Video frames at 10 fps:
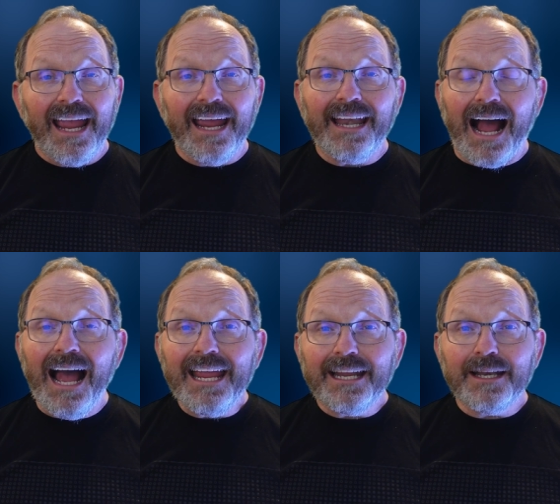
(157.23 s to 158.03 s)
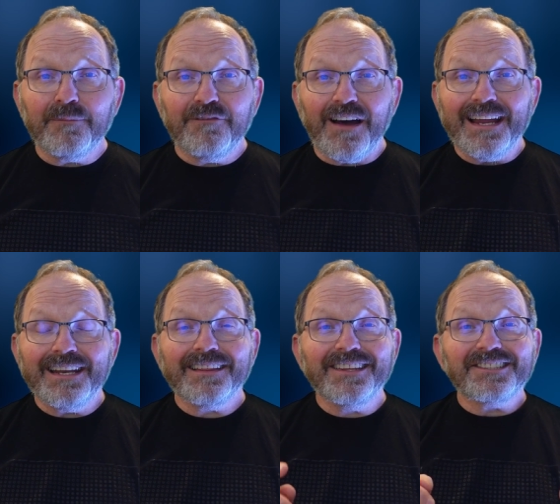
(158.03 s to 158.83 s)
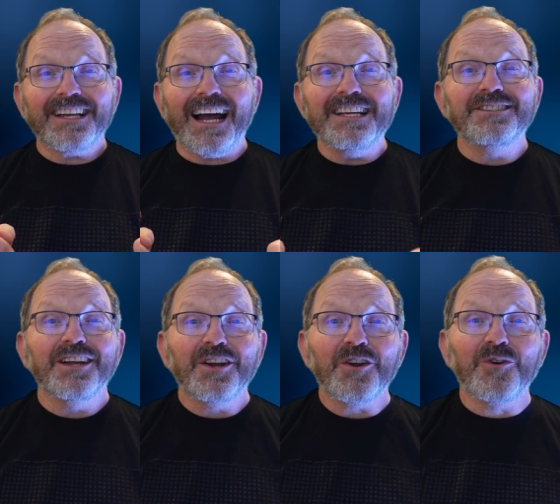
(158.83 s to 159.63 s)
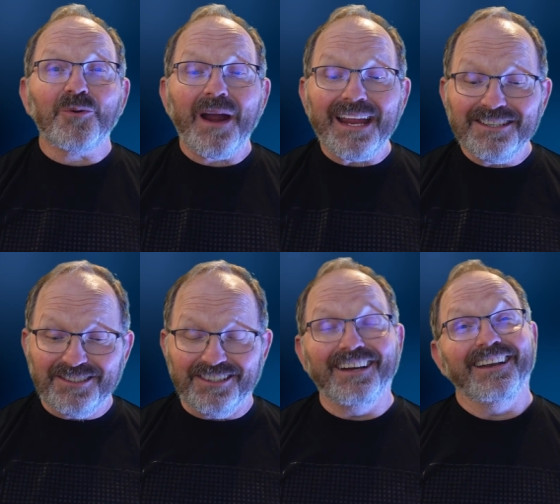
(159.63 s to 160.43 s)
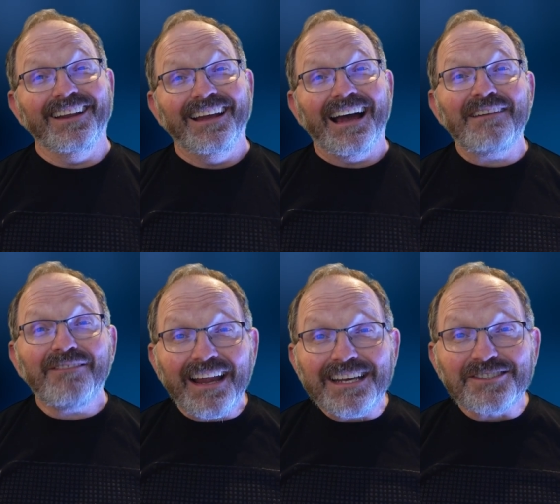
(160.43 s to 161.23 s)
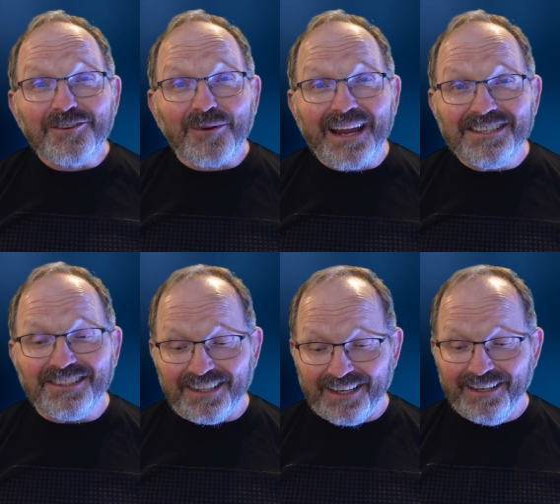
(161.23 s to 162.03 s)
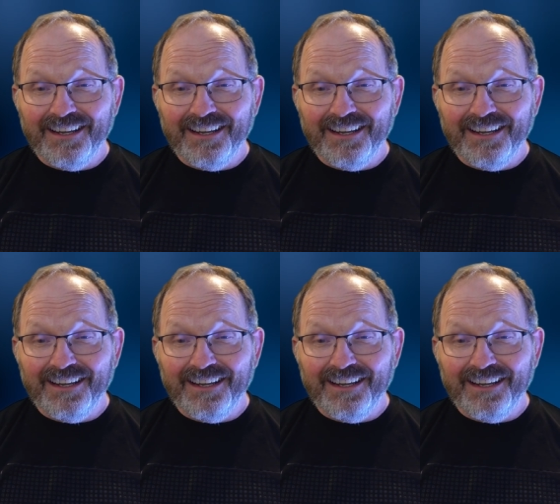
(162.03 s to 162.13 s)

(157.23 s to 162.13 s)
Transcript: and I end up finding this guy's grandson. I find his grandson,